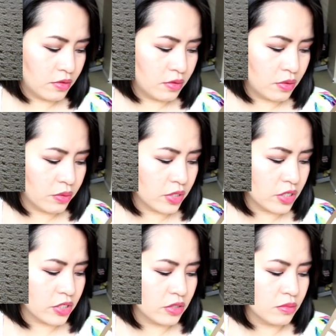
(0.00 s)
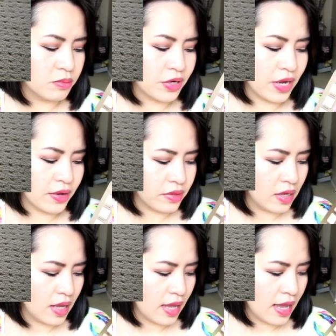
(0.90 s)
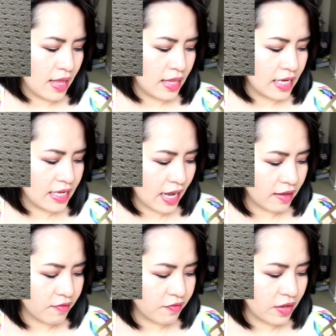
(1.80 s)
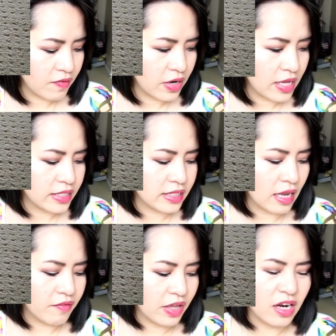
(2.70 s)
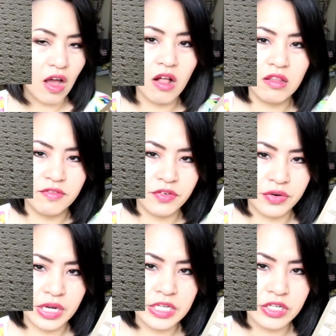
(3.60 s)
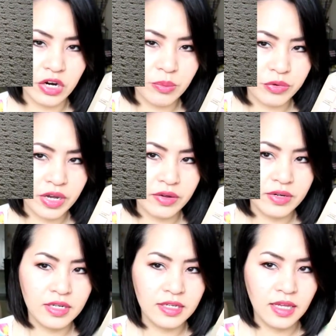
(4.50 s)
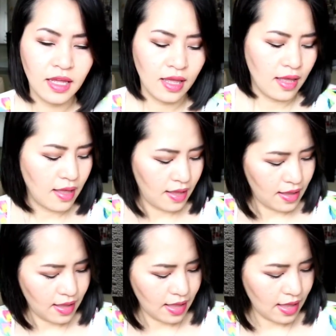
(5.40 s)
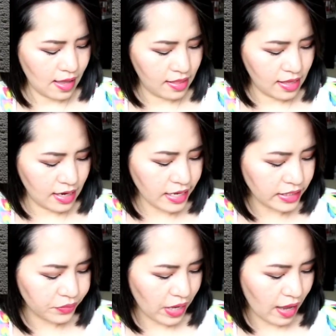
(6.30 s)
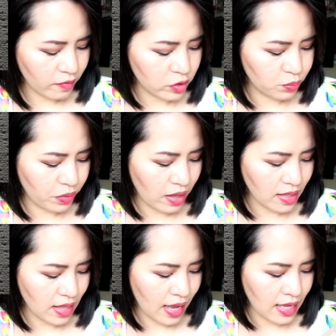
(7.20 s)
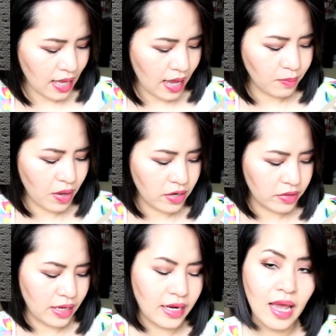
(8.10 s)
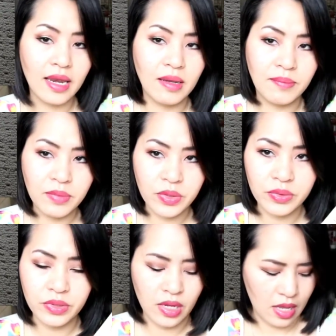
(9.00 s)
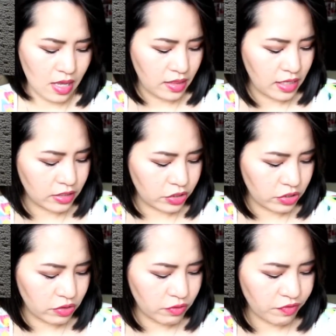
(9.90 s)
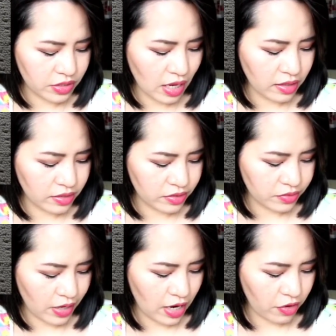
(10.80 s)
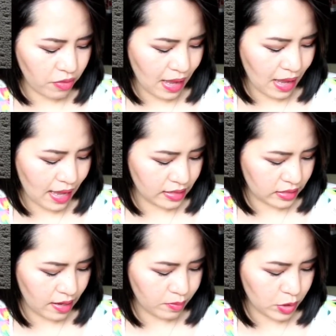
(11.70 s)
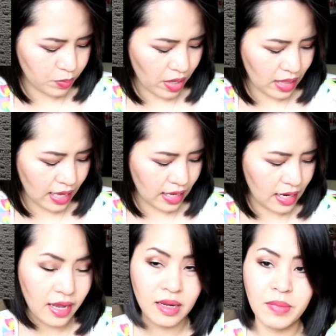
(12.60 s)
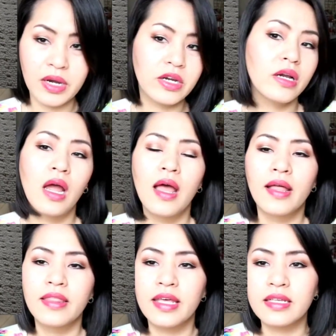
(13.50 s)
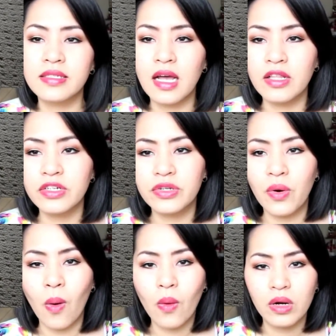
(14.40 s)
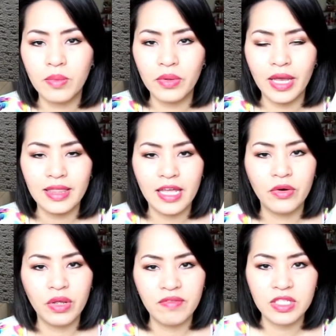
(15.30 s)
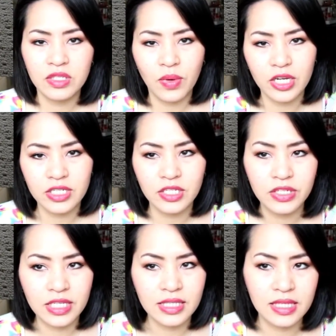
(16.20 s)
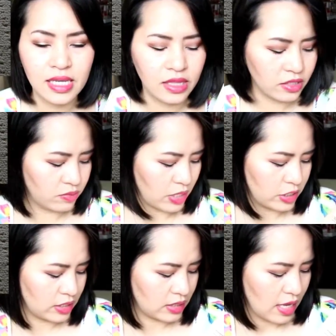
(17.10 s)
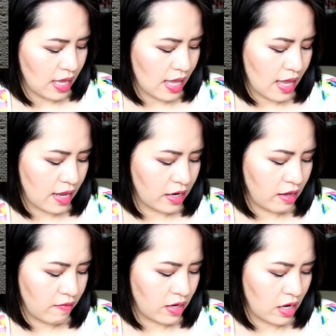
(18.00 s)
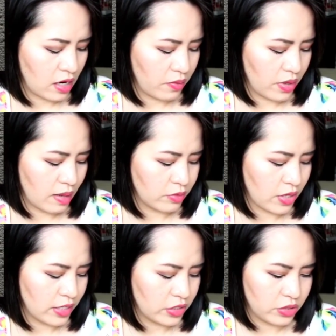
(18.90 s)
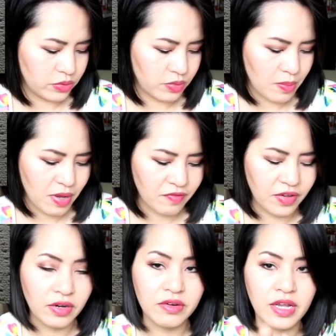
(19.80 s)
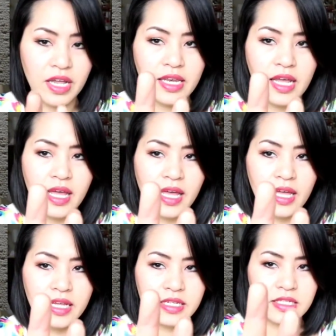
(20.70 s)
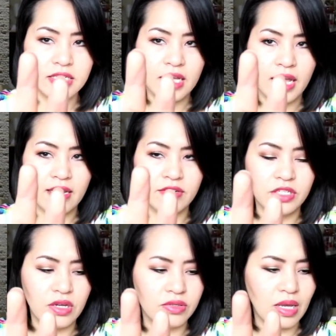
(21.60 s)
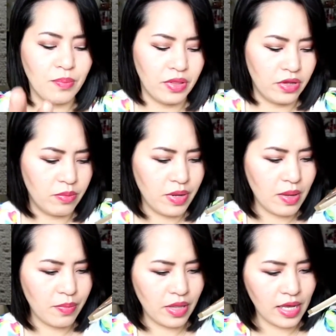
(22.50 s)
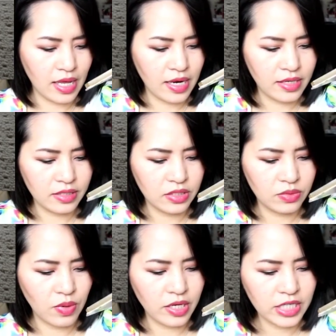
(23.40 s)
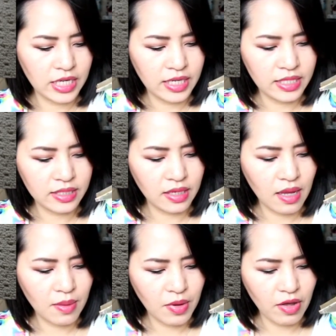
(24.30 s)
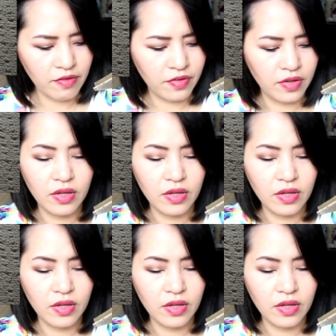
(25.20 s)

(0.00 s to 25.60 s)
cooler brown. And then Night Fever is kind of like an olive green, dark brown. And then next we have Spotlight, Honey Butter, and Honeymoon. These two first colors right here, the matte Spotlight and Honey Butter, these colors are horrible. Like, they don't even swatch, as you can see in the swatches. And even here when I'm trying to rub my finger in, it kind of shows up a little bit, but like it doesn't swatch and it doesn't come off